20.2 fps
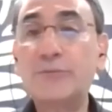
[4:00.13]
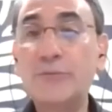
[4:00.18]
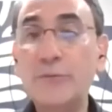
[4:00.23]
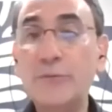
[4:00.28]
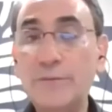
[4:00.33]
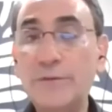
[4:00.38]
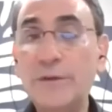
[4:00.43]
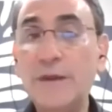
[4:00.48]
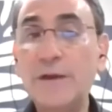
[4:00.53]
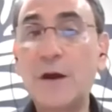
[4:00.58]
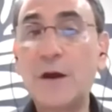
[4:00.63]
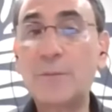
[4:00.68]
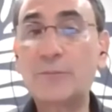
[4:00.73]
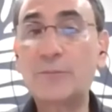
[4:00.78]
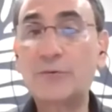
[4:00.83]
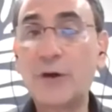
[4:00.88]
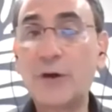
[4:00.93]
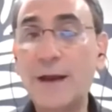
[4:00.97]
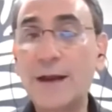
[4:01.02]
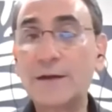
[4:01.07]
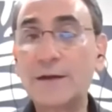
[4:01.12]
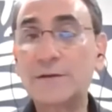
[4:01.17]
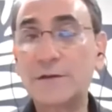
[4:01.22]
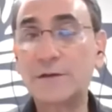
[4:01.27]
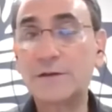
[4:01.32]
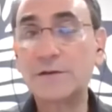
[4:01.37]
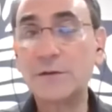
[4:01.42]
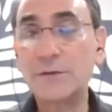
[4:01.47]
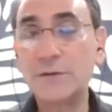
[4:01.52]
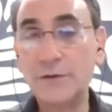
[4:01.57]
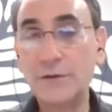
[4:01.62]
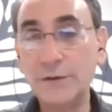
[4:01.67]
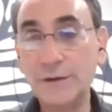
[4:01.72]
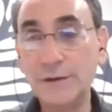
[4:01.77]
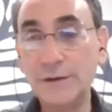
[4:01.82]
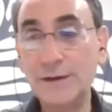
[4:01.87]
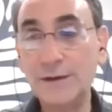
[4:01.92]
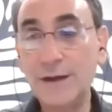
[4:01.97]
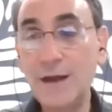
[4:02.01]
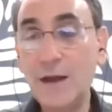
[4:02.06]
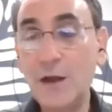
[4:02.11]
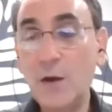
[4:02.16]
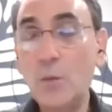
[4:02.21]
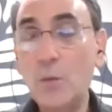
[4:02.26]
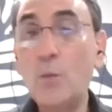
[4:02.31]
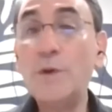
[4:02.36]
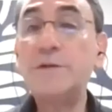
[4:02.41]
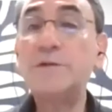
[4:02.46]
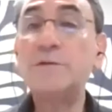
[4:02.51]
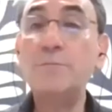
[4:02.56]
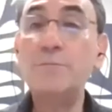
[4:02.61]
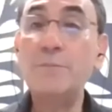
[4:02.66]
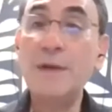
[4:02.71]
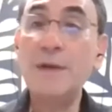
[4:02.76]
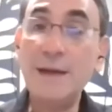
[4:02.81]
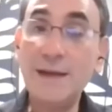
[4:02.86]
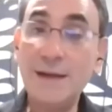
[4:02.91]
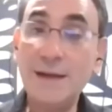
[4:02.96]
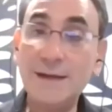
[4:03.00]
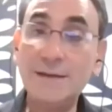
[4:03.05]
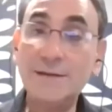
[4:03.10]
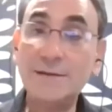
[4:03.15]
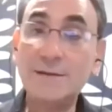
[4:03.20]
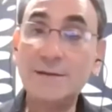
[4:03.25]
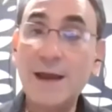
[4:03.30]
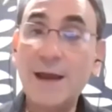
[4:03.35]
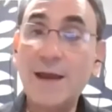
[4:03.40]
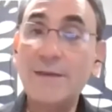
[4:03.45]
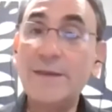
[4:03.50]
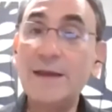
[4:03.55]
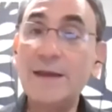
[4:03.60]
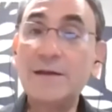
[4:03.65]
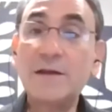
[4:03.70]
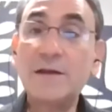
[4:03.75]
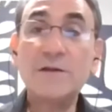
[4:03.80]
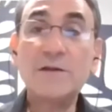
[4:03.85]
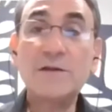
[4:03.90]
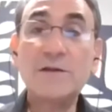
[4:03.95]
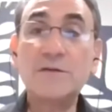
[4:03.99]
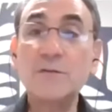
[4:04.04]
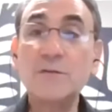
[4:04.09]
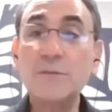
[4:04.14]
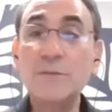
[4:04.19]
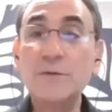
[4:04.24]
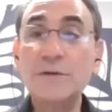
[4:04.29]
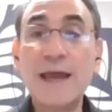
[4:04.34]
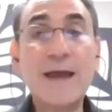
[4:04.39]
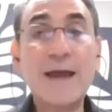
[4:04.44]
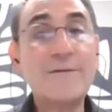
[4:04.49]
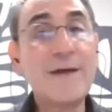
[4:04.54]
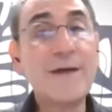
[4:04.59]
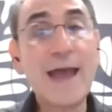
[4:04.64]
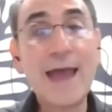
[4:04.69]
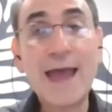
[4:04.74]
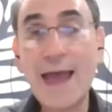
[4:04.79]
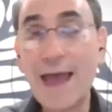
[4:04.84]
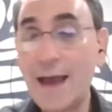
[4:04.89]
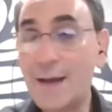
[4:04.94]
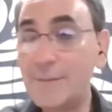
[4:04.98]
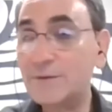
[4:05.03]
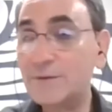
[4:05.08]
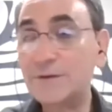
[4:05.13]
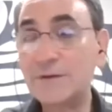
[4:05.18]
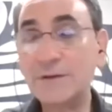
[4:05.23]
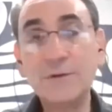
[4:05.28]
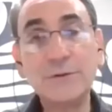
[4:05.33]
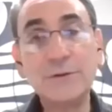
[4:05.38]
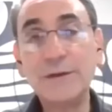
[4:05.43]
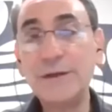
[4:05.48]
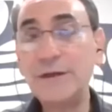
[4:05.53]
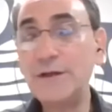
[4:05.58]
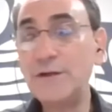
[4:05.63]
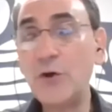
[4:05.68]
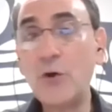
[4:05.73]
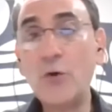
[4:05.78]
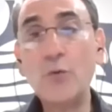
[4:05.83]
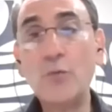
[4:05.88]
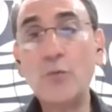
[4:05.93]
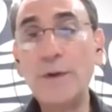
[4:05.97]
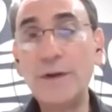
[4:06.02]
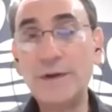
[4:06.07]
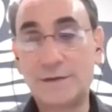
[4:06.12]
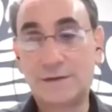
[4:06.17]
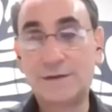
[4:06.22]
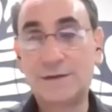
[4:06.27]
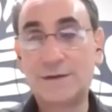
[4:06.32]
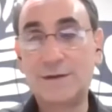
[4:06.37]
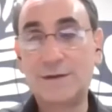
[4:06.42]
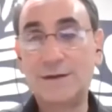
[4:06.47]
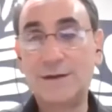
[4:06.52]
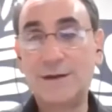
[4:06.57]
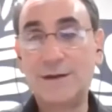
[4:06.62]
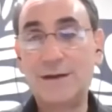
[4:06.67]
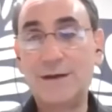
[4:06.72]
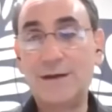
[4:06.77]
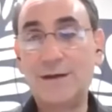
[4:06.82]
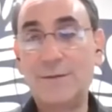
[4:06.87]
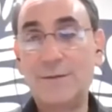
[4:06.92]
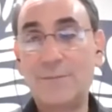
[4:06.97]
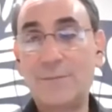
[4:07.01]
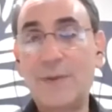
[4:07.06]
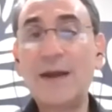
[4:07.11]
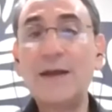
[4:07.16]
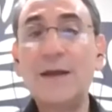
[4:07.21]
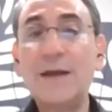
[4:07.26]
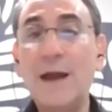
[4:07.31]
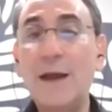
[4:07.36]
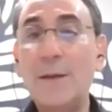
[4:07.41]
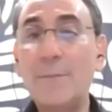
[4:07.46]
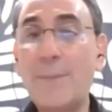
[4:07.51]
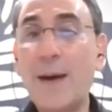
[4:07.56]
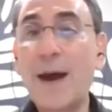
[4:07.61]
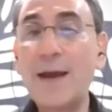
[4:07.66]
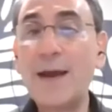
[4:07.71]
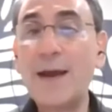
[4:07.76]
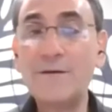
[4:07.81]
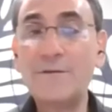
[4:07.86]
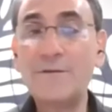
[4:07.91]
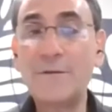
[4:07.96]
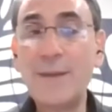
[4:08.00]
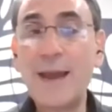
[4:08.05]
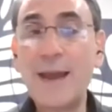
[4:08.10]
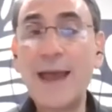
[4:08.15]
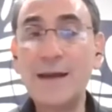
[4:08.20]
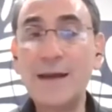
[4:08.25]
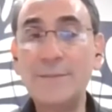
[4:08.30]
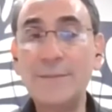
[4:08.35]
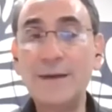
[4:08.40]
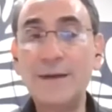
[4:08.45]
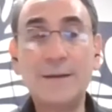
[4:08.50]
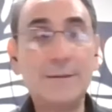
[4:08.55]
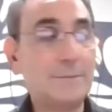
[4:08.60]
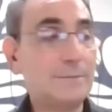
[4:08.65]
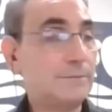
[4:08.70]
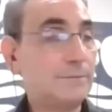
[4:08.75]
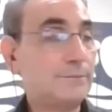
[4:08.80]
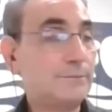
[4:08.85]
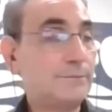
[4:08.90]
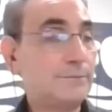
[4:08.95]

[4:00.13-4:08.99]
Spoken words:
a proof that our products are so good, which means that consumers have absolutely no risk by buying from Atomy.